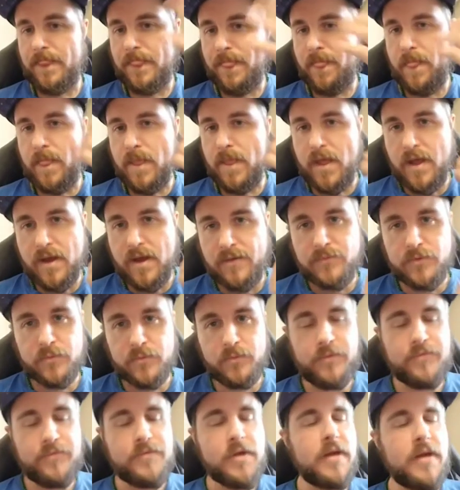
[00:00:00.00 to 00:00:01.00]
After
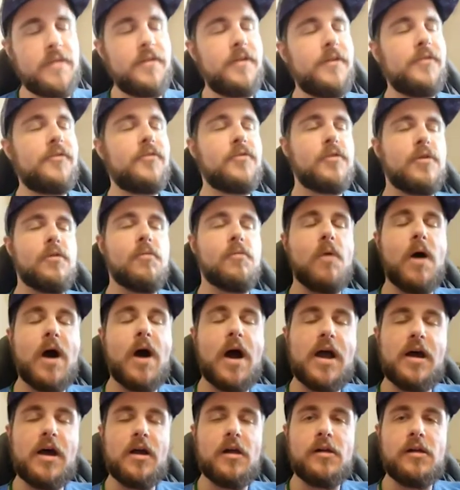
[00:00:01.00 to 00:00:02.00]
we've done this for a
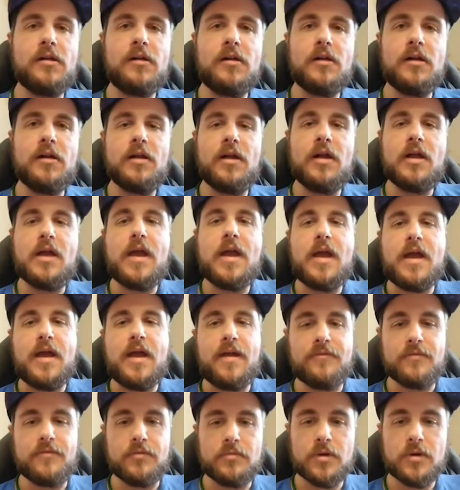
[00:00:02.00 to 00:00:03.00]
while,
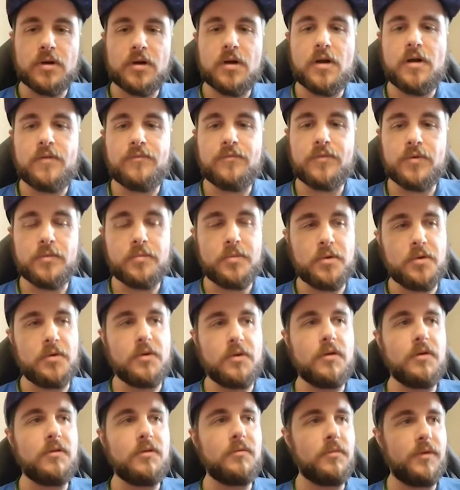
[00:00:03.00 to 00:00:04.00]
after we're
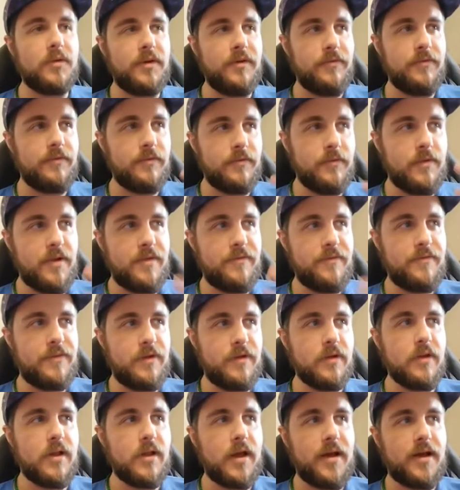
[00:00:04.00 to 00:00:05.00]
comfortable, we feel
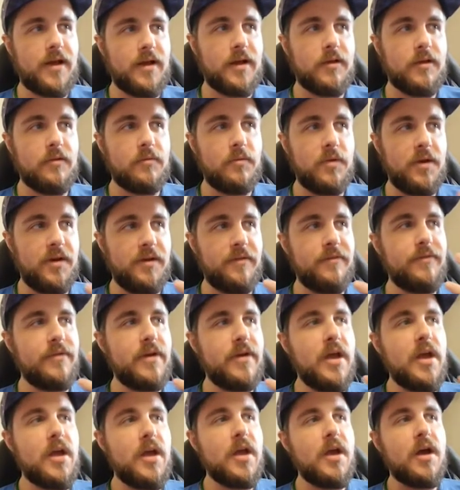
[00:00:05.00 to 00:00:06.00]
like we've
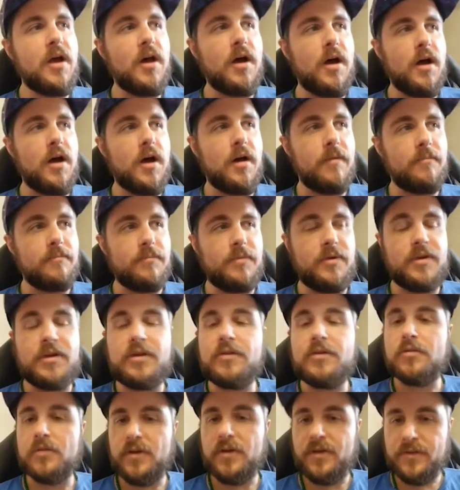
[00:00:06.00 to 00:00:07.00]

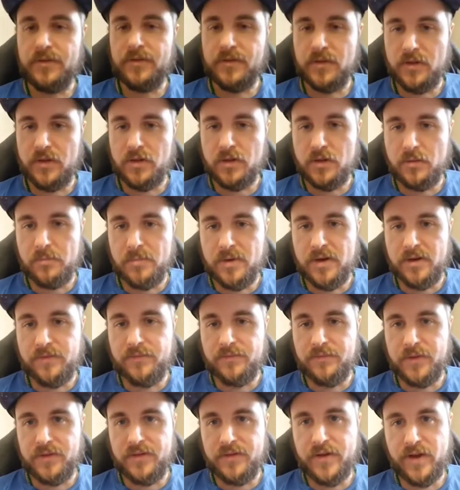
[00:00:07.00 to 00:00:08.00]
decreased a little bit of
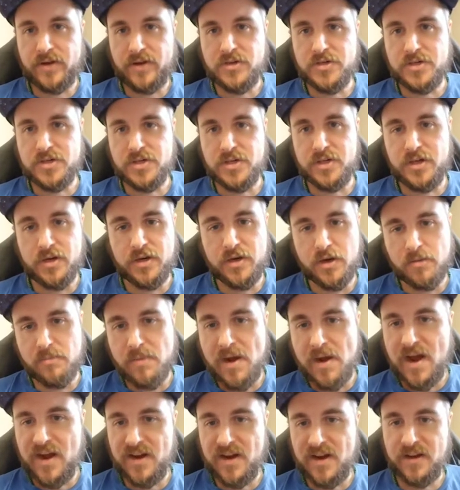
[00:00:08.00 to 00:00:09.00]
the tension in our
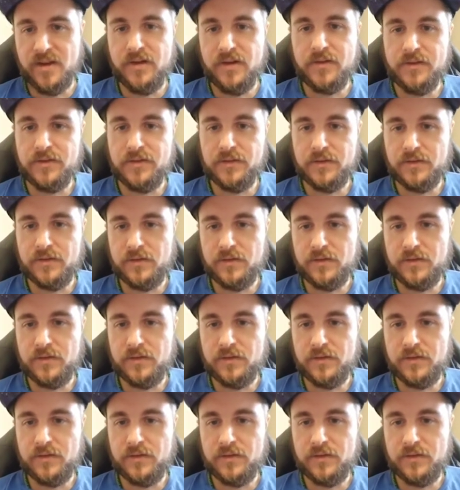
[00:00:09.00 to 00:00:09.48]
bodies,